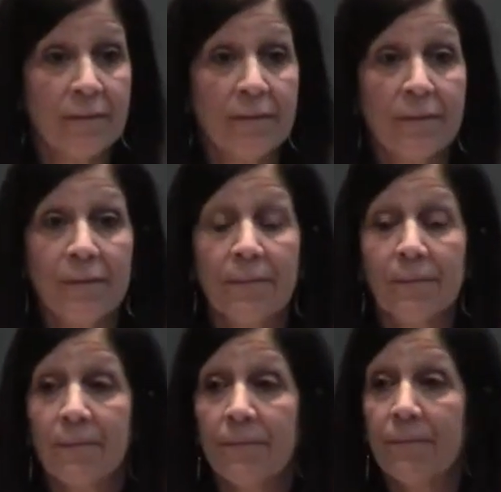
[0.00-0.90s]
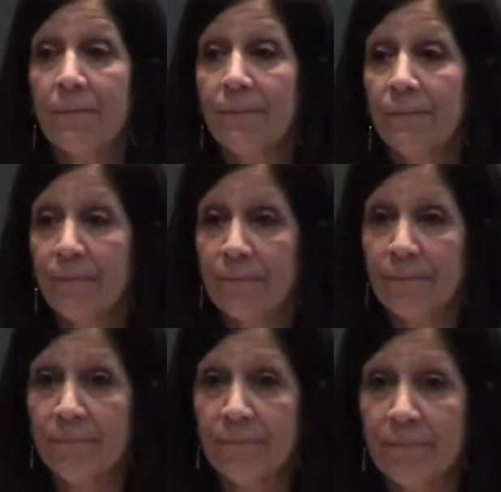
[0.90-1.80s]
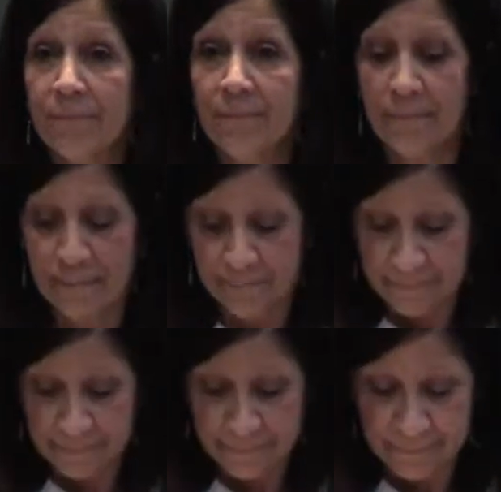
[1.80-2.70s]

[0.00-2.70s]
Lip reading: (silence)